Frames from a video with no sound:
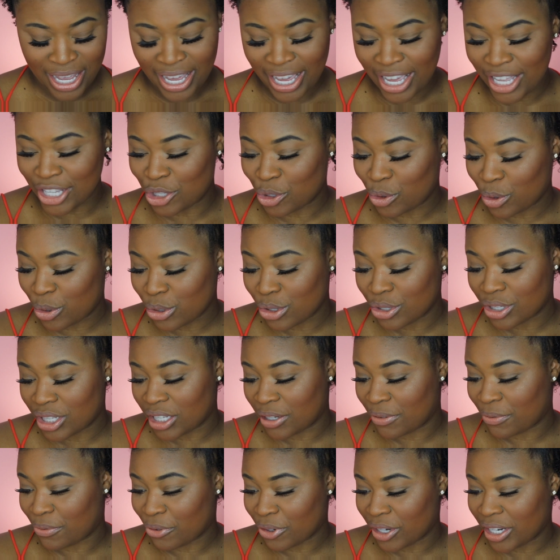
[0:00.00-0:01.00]
It's
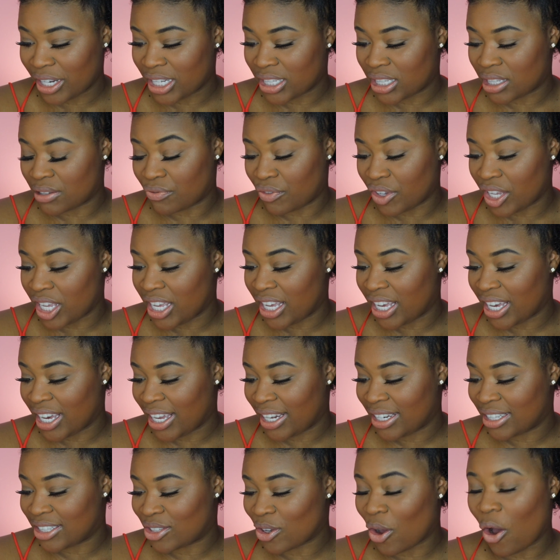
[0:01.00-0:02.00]
cruelty free, it's
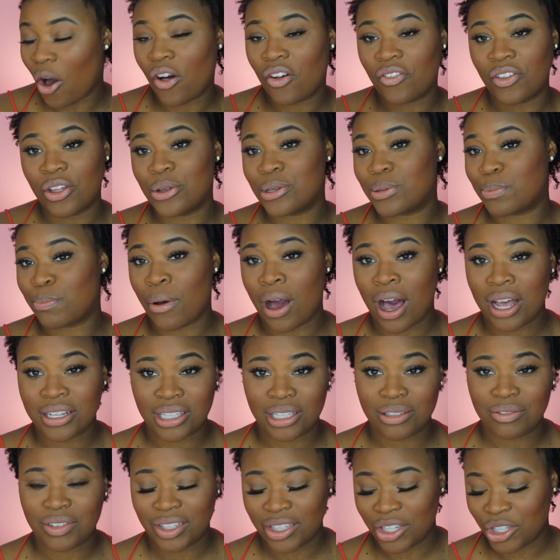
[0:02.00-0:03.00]
vegan, it's all those
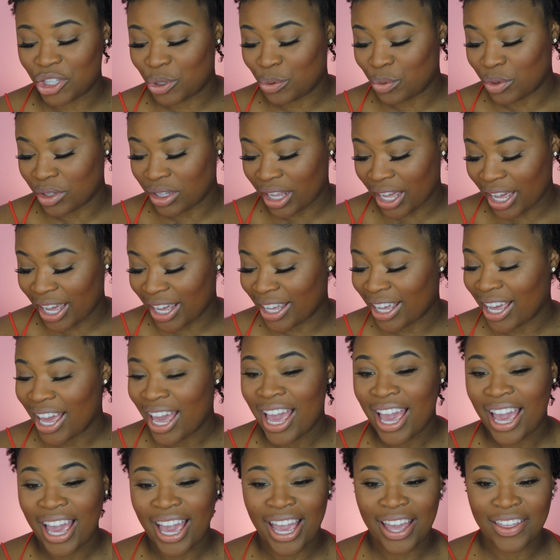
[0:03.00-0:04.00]
positive things that you would like,
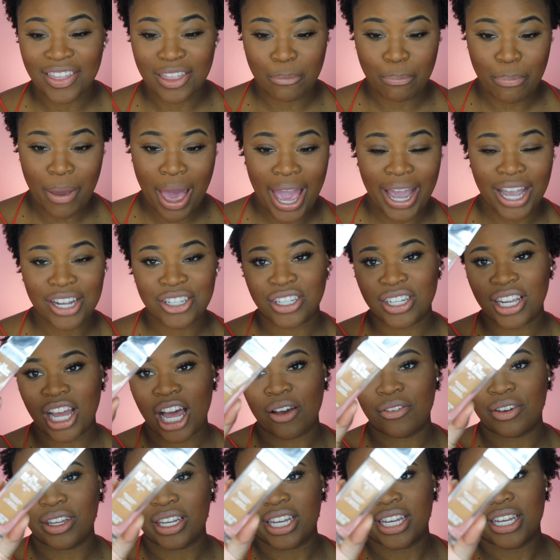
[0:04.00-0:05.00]
and the packaging
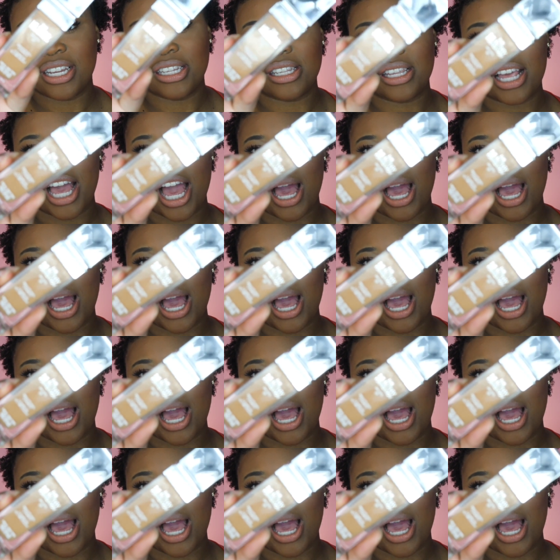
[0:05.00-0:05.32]
of it is